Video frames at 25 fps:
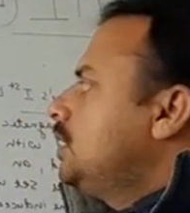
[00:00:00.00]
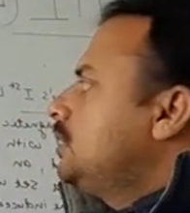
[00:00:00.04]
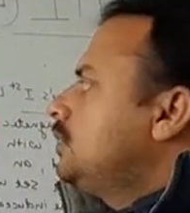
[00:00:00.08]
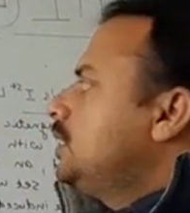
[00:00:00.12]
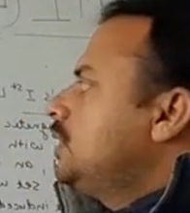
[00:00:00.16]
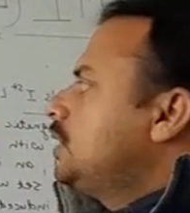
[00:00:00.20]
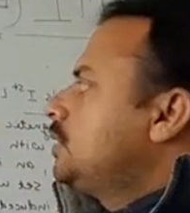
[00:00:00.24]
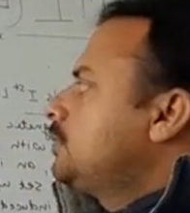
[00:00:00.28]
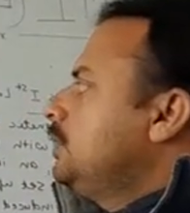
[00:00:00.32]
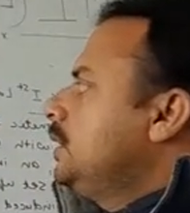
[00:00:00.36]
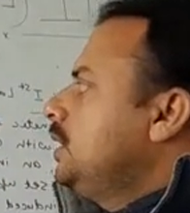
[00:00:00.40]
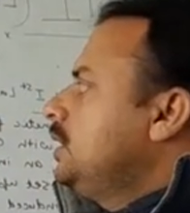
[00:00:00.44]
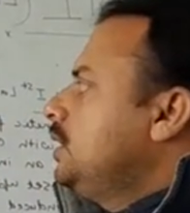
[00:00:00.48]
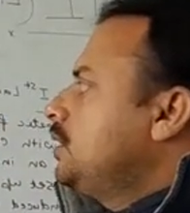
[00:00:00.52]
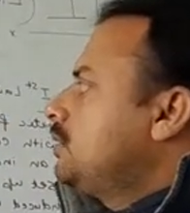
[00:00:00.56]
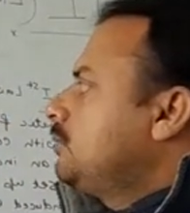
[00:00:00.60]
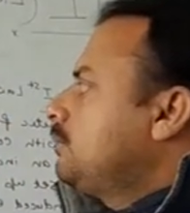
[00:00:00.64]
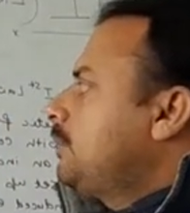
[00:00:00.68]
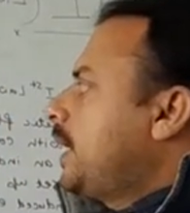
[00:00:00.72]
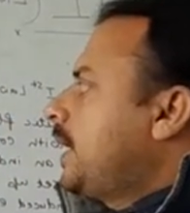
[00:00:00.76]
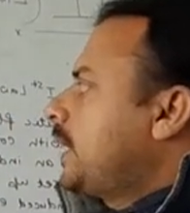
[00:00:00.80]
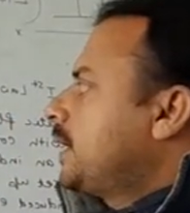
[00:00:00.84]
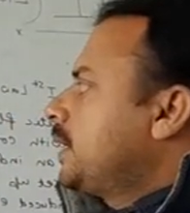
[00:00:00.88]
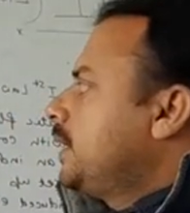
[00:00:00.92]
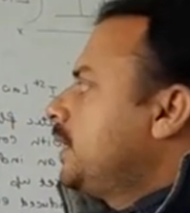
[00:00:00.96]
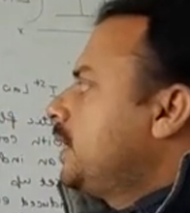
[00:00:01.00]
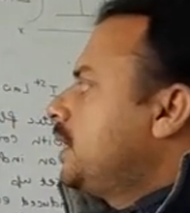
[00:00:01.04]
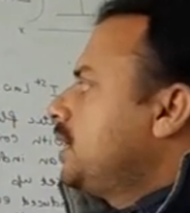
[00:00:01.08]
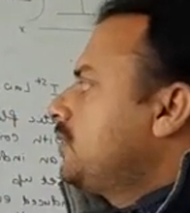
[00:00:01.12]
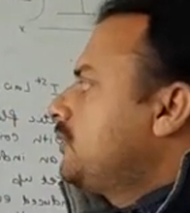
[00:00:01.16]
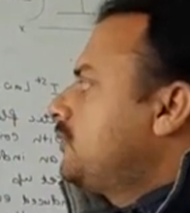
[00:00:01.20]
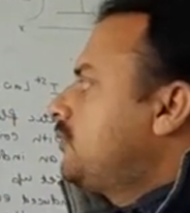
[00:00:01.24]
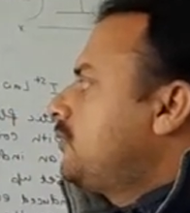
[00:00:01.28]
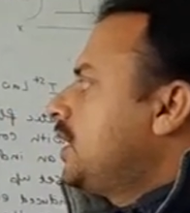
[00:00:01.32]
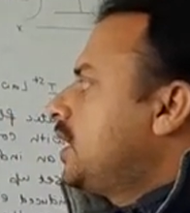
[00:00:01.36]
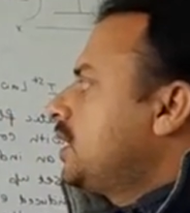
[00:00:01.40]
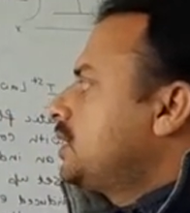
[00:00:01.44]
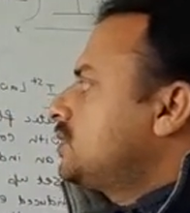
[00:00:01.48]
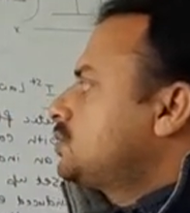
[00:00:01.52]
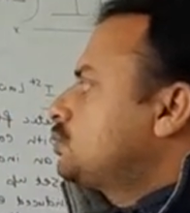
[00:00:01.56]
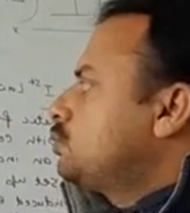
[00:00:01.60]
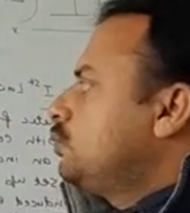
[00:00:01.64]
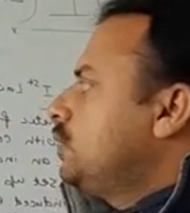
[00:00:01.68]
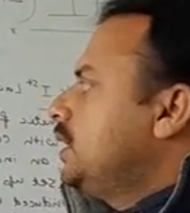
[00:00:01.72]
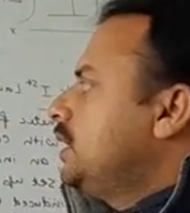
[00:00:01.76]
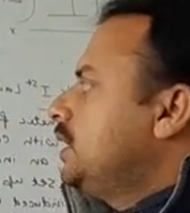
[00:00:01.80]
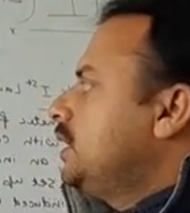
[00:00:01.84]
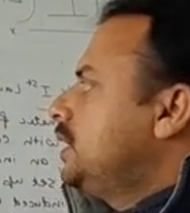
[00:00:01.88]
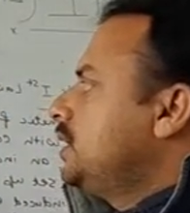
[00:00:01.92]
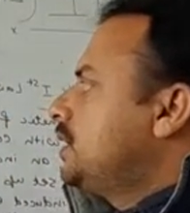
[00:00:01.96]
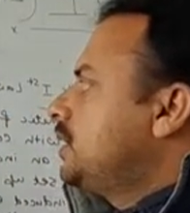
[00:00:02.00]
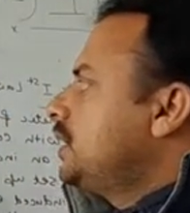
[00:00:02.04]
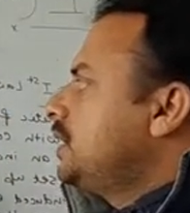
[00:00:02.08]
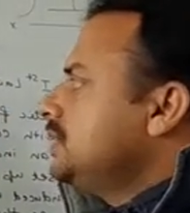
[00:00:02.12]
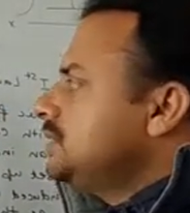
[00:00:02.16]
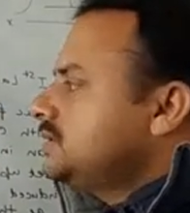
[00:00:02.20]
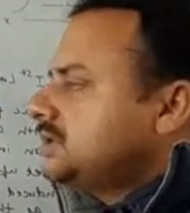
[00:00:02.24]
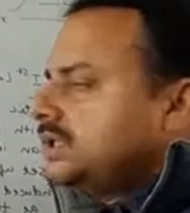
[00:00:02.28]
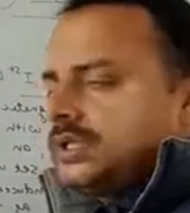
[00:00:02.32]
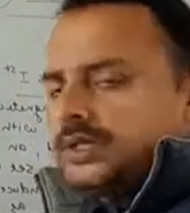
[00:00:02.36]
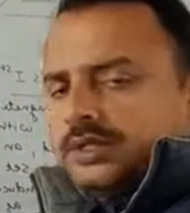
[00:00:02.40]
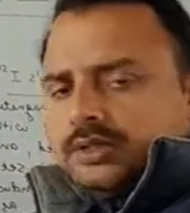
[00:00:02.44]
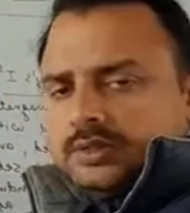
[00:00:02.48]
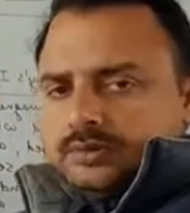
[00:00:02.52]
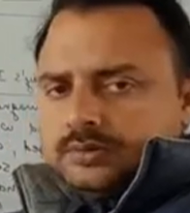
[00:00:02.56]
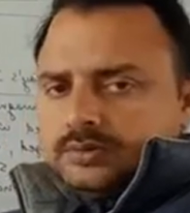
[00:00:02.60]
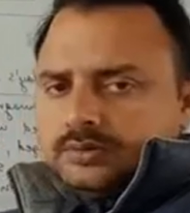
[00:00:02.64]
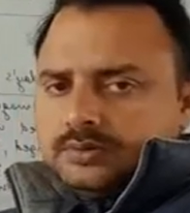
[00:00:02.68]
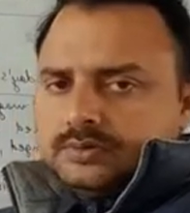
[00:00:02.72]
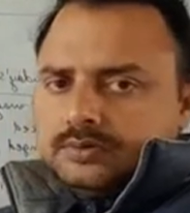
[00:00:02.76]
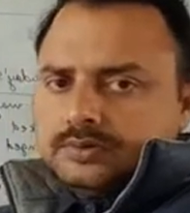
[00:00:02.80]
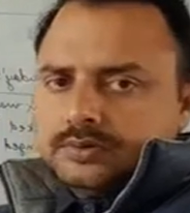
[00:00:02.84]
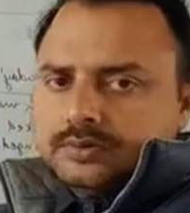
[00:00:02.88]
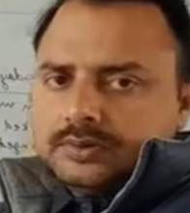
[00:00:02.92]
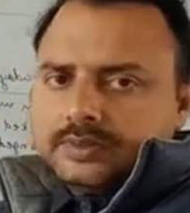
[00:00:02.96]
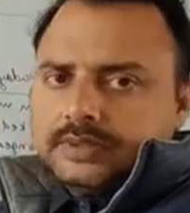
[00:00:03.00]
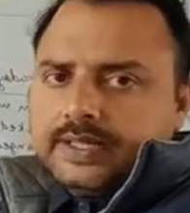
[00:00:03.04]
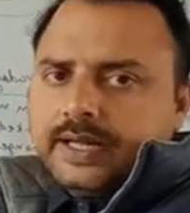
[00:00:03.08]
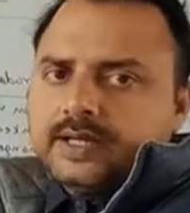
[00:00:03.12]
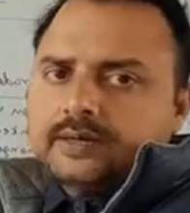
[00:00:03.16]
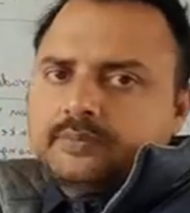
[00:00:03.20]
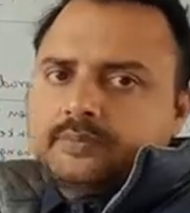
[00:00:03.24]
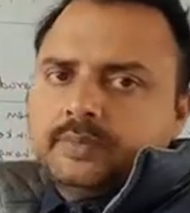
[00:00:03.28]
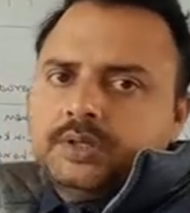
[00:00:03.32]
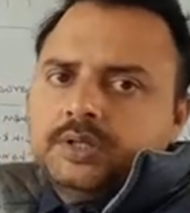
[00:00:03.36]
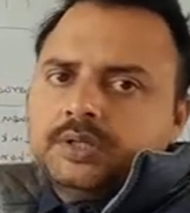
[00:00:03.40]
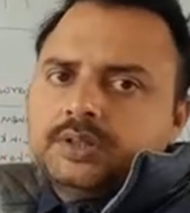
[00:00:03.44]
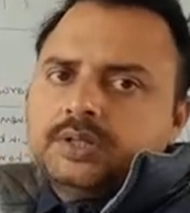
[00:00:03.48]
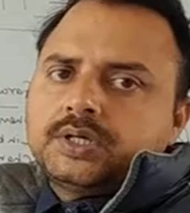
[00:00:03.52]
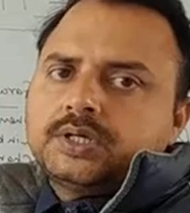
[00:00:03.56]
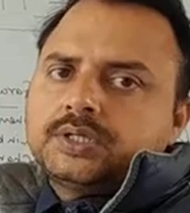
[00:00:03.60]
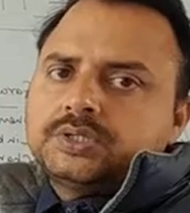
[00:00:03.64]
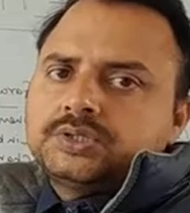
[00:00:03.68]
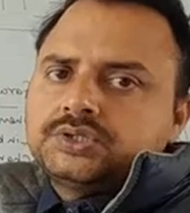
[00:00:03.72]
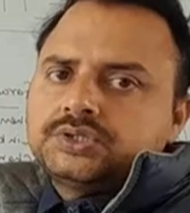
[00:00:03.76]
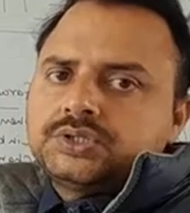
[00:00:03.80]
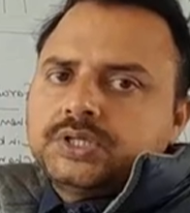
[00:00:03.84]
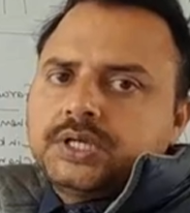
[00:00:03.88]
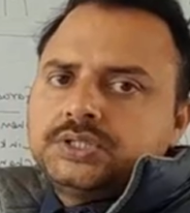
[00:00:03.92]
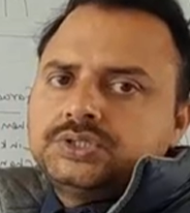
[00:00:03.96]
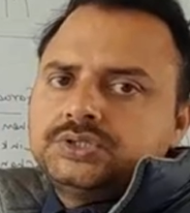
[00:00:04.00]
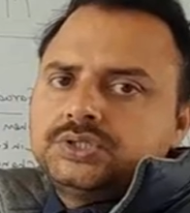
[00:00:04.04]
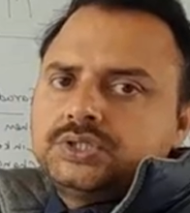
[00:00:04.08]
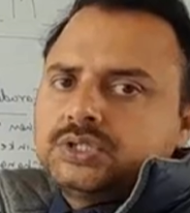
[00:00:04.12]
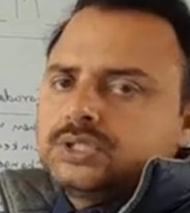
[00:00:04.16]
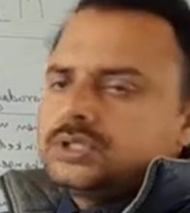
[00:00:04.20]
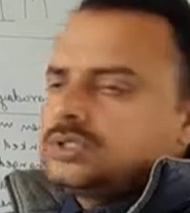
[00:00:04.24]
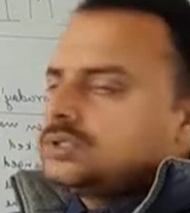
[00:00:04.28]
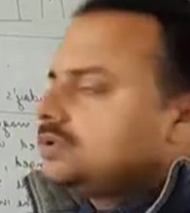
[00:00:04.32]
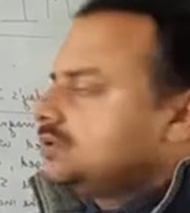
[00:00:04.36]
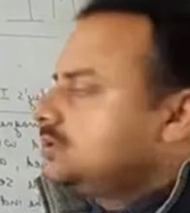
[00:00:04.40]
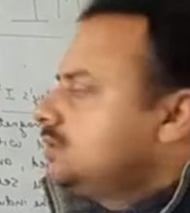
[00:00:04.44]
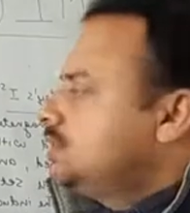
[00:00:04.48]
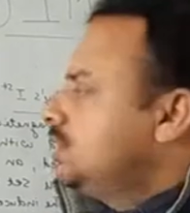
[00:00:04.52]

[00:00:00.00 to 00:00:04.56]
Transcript: it means magnetic flux will increasing. That means it is changing.